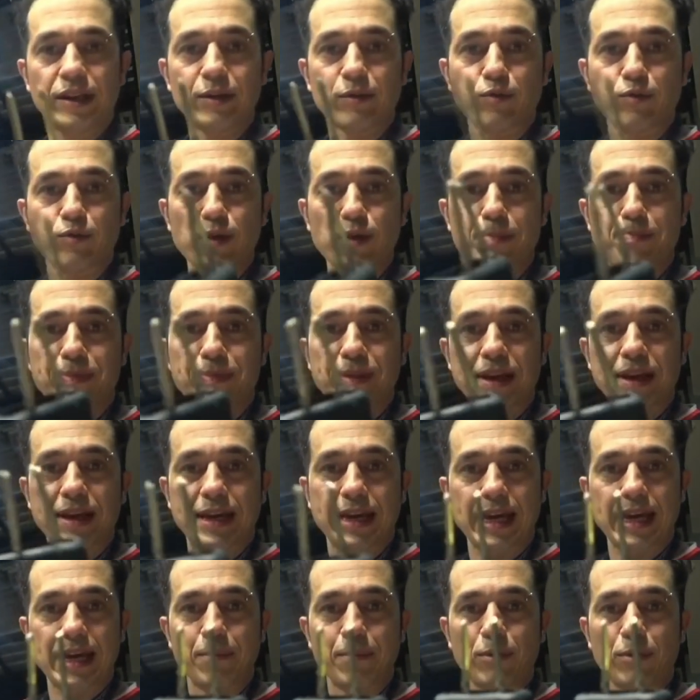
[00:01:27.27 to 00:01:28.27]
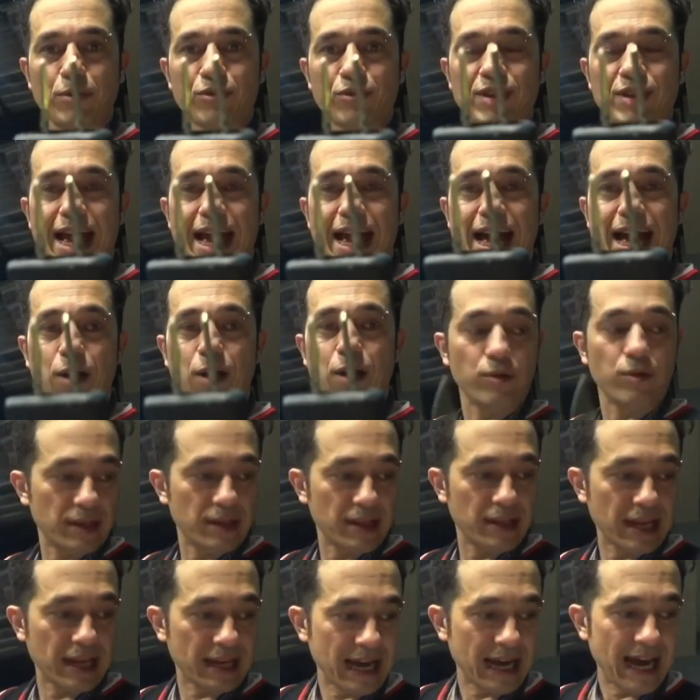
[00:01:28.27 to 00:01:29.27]
ripped the cables out.
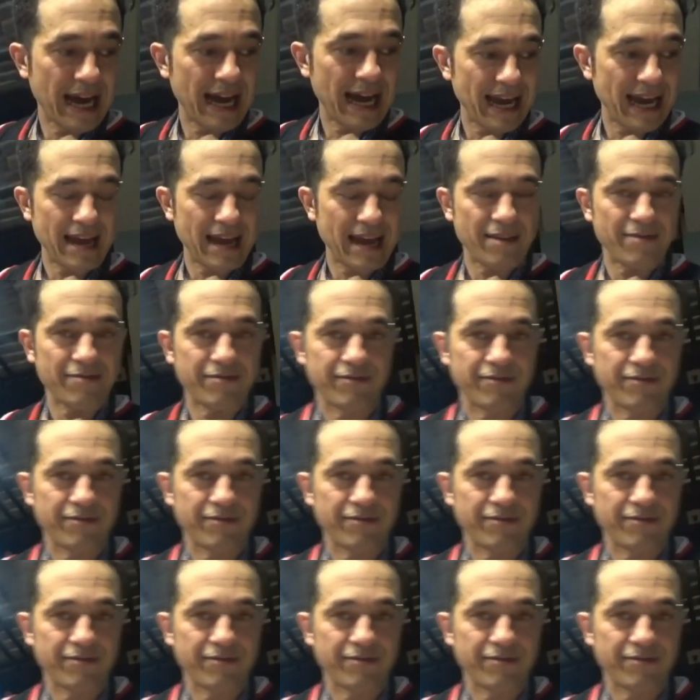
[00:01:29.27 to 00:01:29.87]
Like, I have,